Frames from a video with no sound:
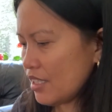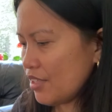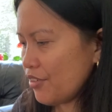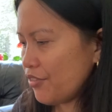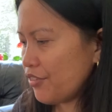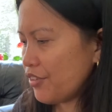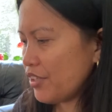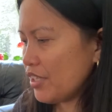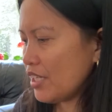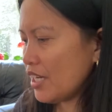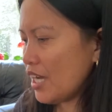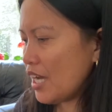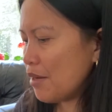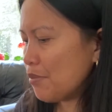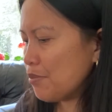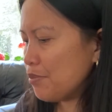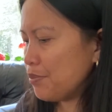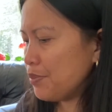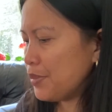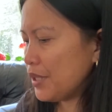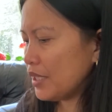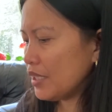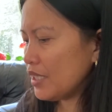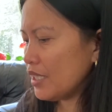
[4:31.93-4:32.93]
They have
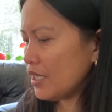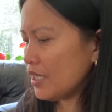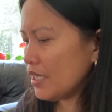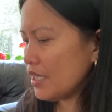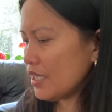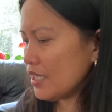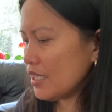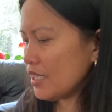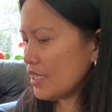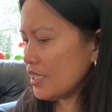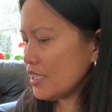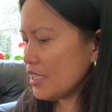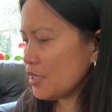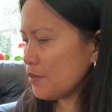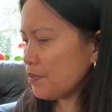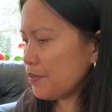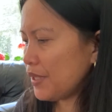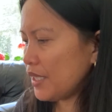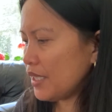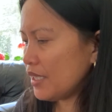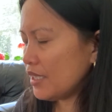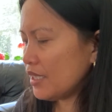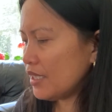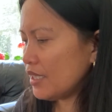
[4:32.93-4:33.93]
bigger than this,
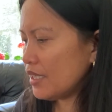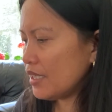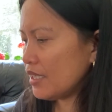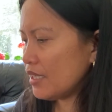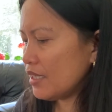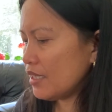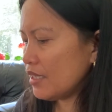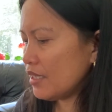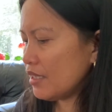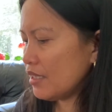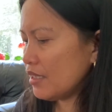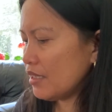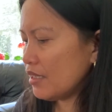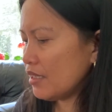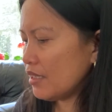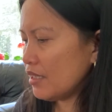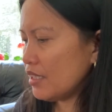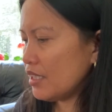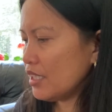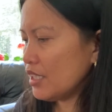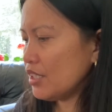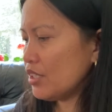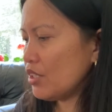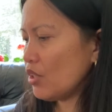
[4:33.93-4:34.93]
but
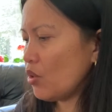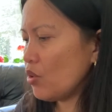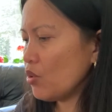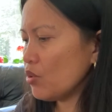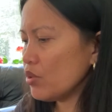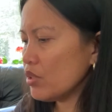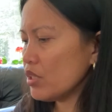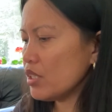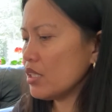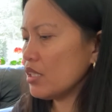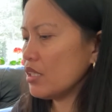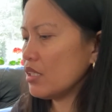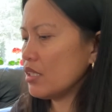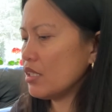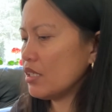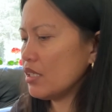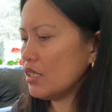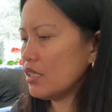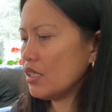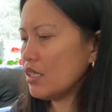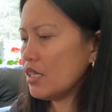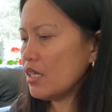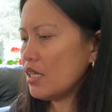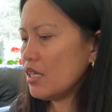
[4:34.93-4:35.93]
they don't.
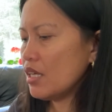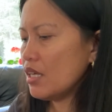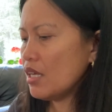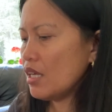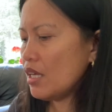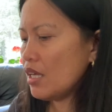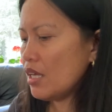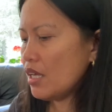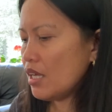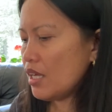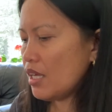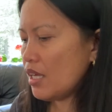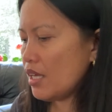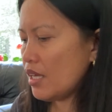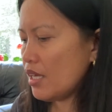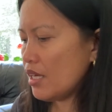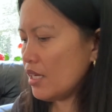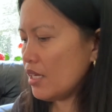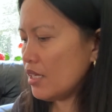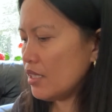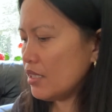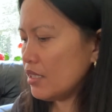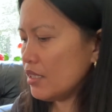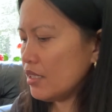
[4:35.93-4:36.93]

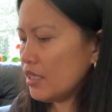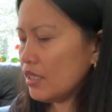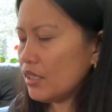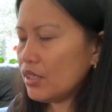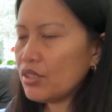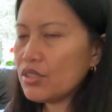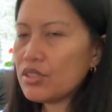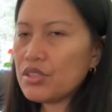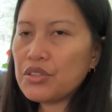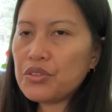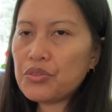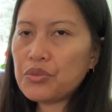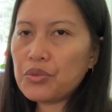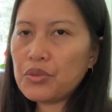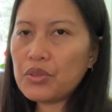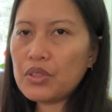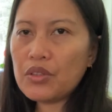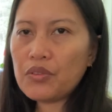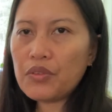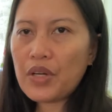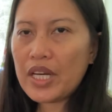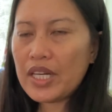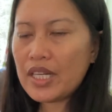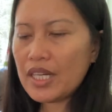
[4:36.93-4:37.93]
And because
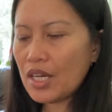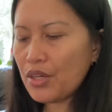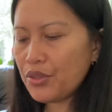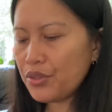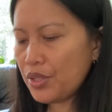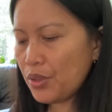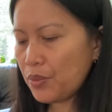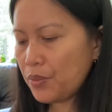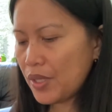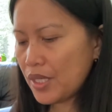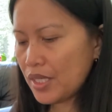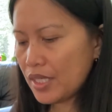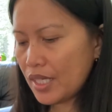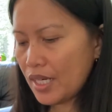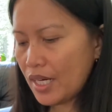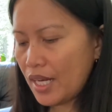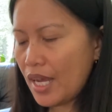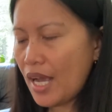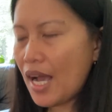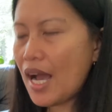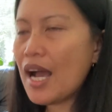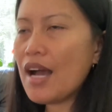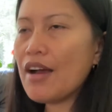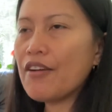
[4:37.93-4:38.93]
right now the one that I
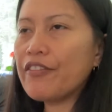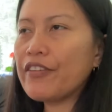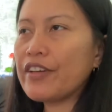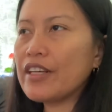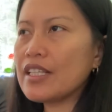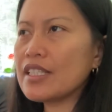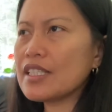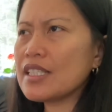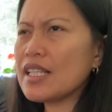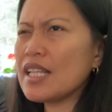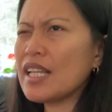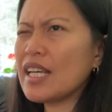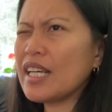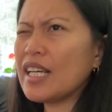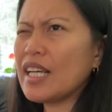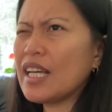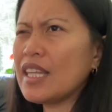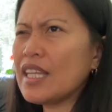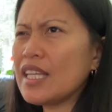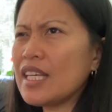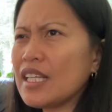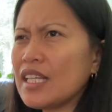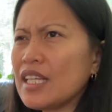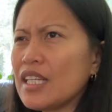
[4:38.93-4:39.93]
have is like, I
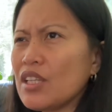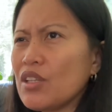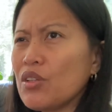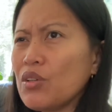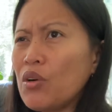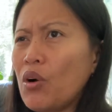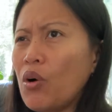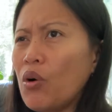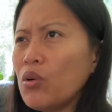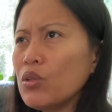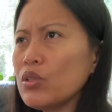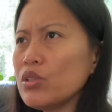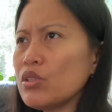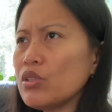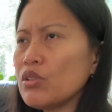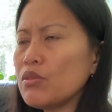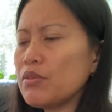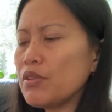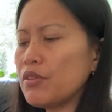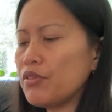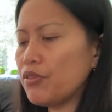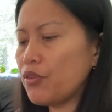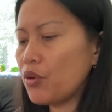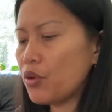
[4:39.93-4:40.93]
think it holds
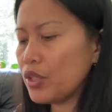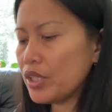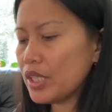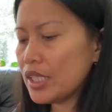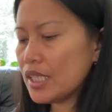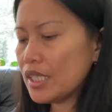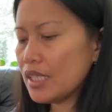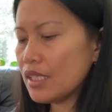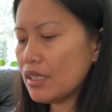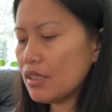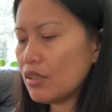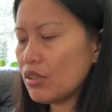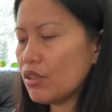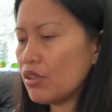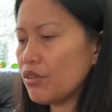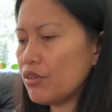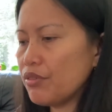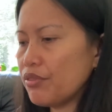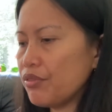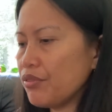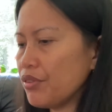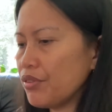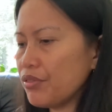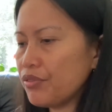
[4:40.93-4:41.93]
over 14 or
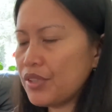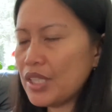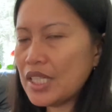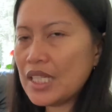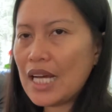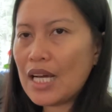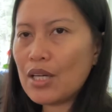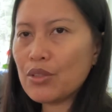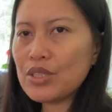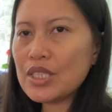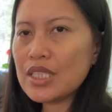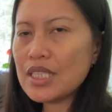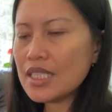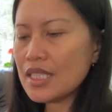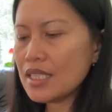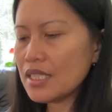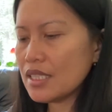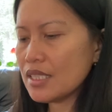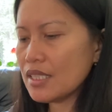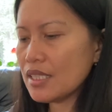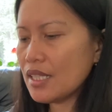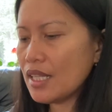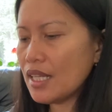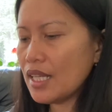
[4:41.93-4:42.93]
15 ounces,
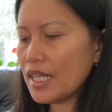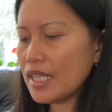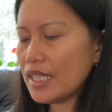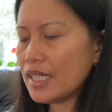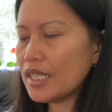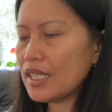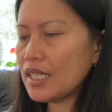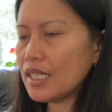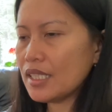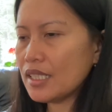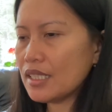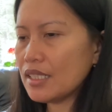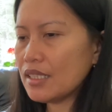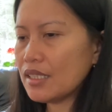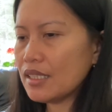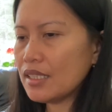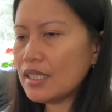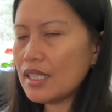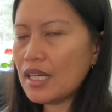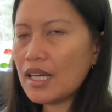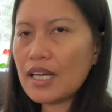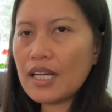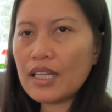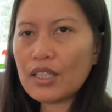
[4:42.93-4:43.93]
like
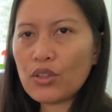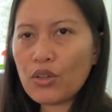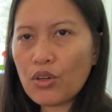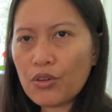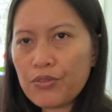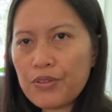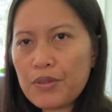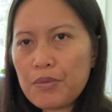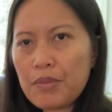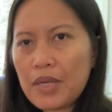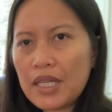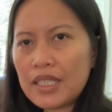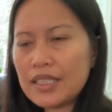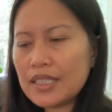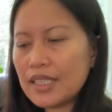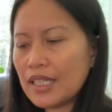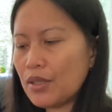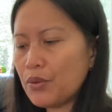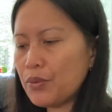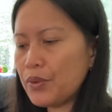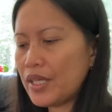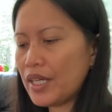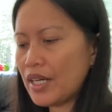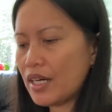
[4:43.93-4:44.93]
the coffee mug
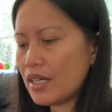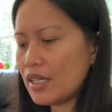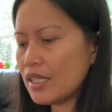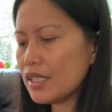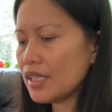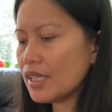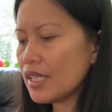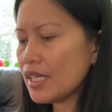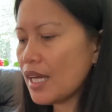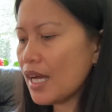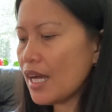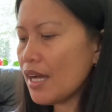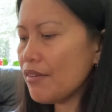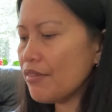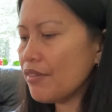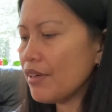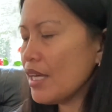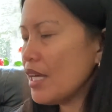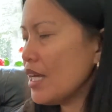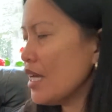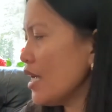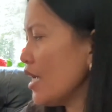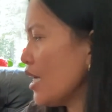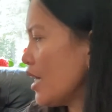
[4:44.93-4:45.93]
that we currently have,
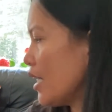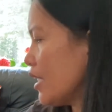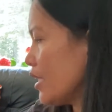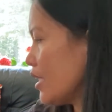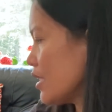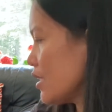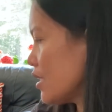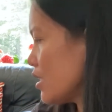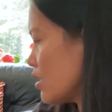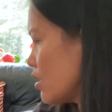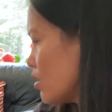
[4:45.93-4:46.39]
and this is